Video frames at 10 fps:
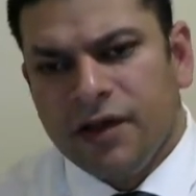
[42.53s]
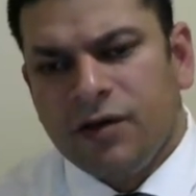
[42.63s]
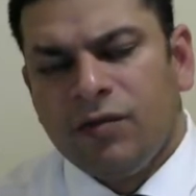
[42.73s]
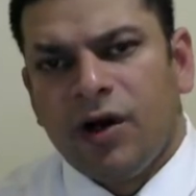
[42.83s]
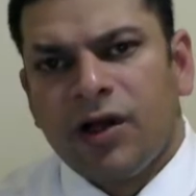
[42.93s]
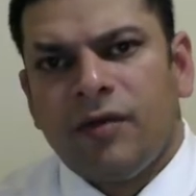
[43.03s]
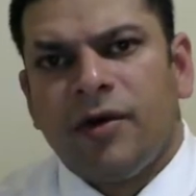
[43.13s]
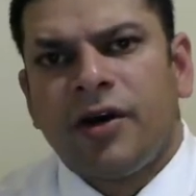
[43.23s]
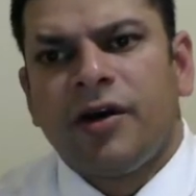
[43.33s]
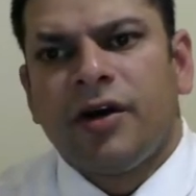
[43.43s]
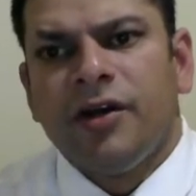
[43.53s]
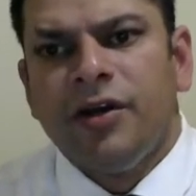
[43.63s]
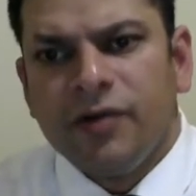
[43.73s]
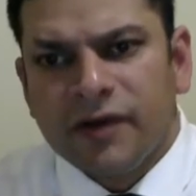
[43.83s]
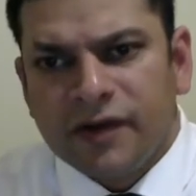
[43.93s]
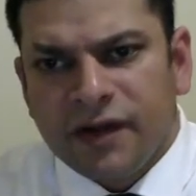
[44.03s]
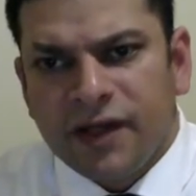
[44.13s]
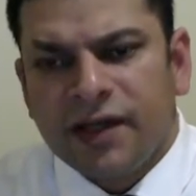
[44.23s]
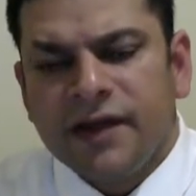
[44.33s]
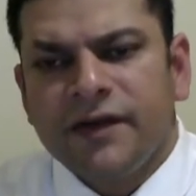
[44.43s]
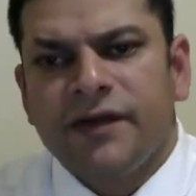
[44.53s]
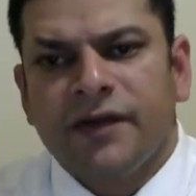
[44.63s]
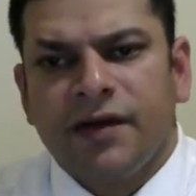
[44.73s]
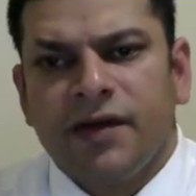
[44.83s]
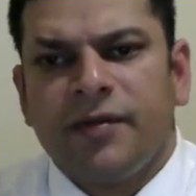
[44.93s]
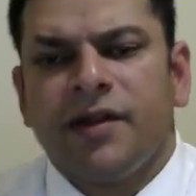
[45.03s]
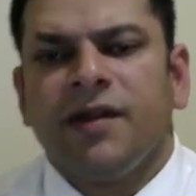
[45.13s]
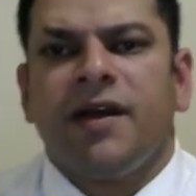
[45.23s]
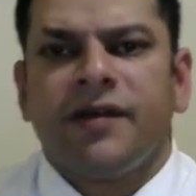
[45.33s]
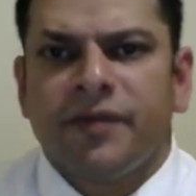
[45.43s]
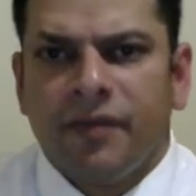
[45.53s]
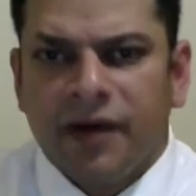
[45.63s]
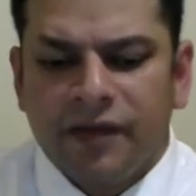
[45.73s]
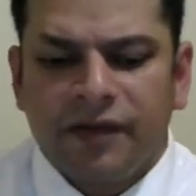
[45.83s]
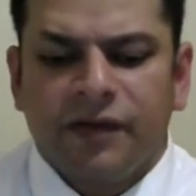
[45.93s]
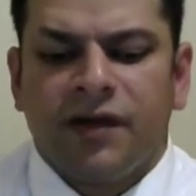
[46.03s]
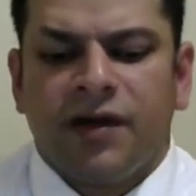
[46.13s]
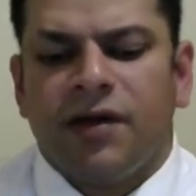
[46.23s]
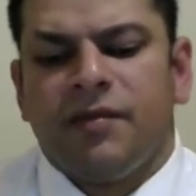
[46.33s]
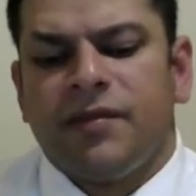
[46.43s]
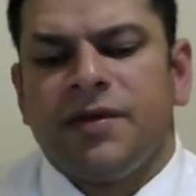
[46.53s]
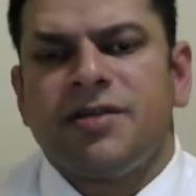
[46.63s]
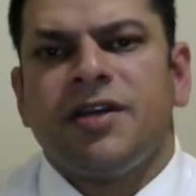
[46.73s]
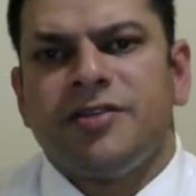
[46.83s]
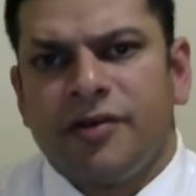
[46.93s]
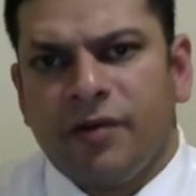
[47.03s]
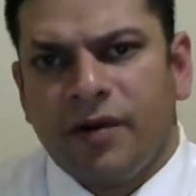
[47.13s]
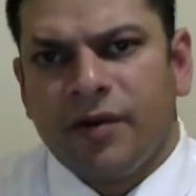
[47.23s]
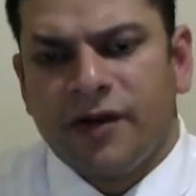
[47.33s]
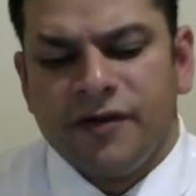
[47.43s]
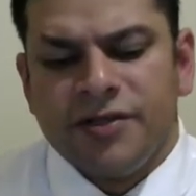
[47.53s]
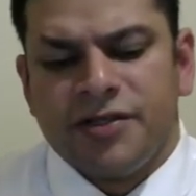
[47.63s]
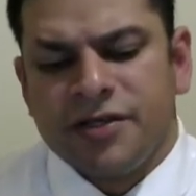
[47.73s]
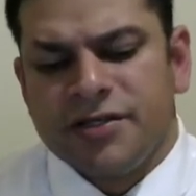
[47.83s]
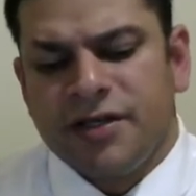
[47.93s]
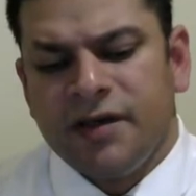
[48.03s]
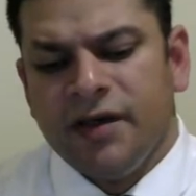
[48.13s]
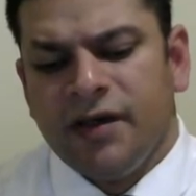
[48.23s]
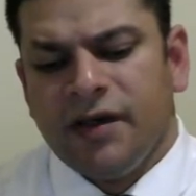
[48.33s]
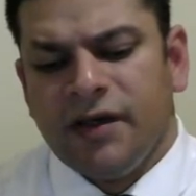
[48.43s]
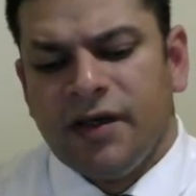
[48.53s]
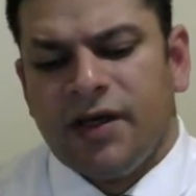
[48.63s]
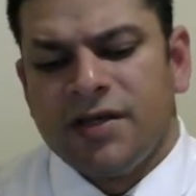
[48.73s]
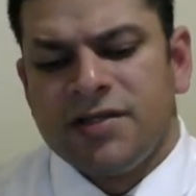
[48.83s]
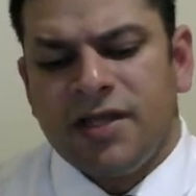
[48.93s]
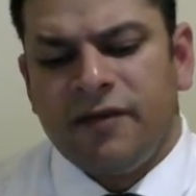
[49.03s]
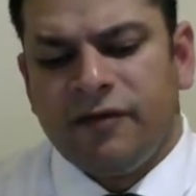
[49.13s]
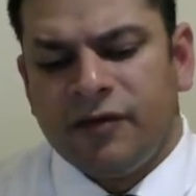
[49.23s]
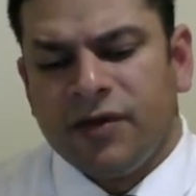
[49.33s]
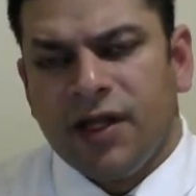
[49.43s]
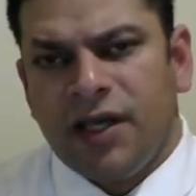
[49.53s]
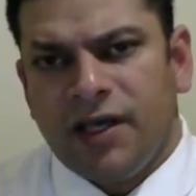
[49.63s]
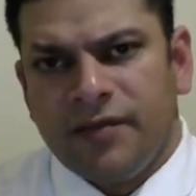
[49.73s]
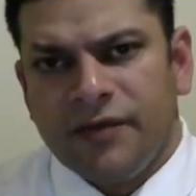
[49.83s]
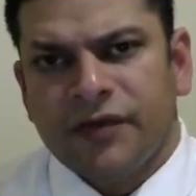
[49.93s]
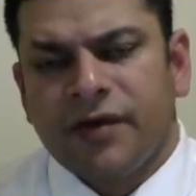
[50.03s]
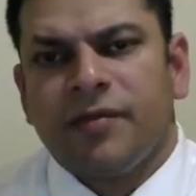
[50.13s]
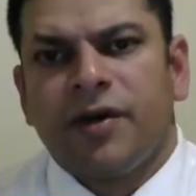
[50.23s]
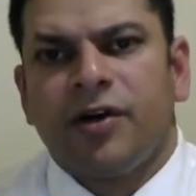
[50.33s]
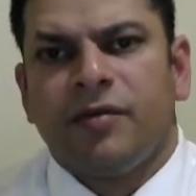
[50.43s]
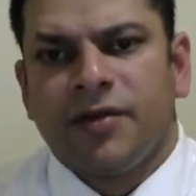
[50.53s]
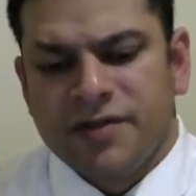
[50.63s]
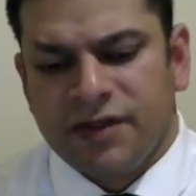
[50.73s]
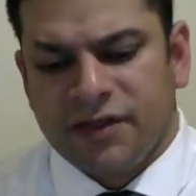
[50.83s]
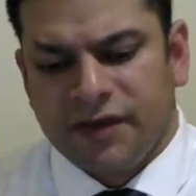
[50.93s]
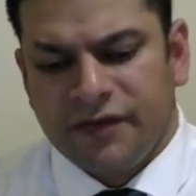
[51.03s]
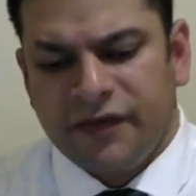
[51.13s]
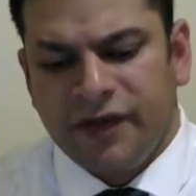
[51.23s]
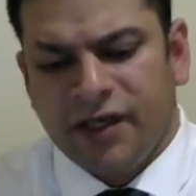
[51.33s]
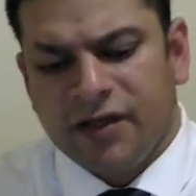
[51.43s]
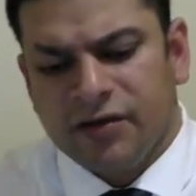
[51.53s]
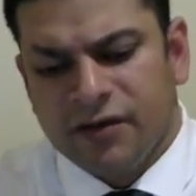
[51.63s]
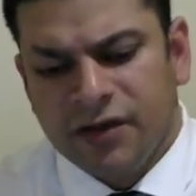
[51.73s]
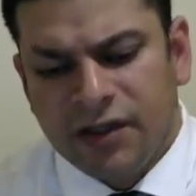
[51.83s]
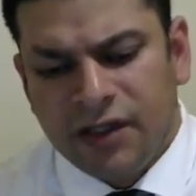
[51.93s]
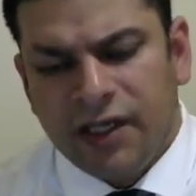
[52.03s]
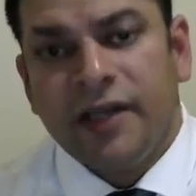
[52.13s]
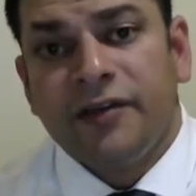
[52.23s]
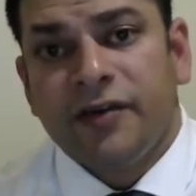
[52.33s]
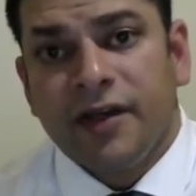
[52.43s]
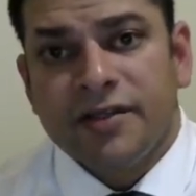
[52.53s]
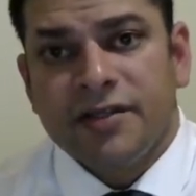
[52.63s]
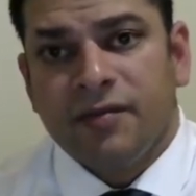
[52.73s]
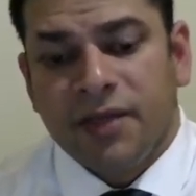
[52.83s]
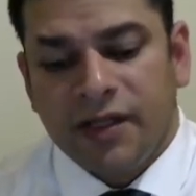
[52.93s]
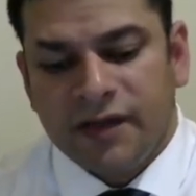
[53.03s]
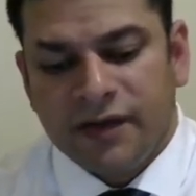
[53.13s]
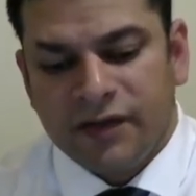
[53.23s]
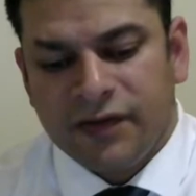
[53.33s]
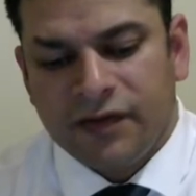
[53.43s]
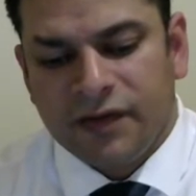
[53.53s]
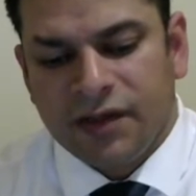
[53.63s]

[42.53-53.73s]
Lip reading: welcome our newest clients in the last month, Century 21 of New Jersey, Safe Food Labs, Garb Masala of Seattle, International Blankets,